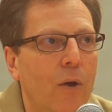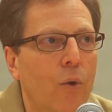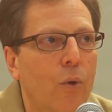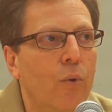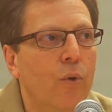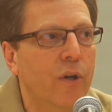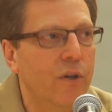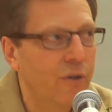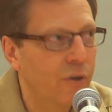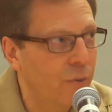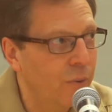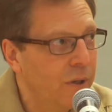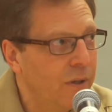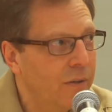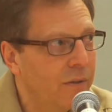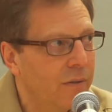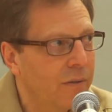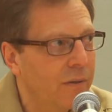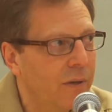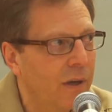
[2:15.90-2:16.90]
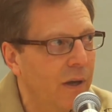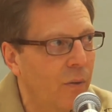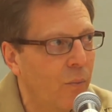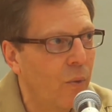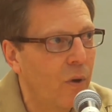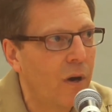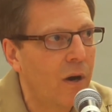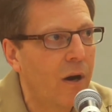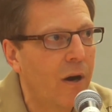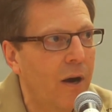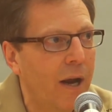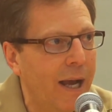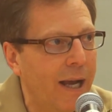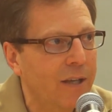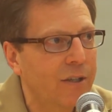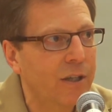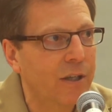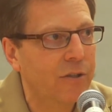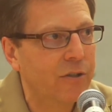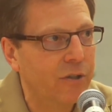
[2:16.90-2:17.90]
who can do it? And what are our
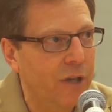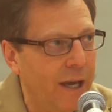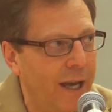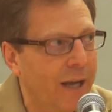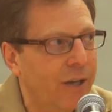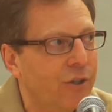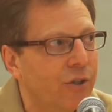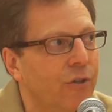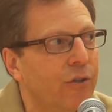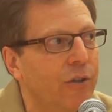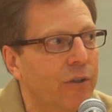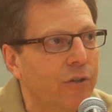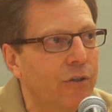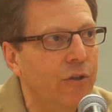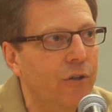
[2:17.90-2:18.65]
assets to actually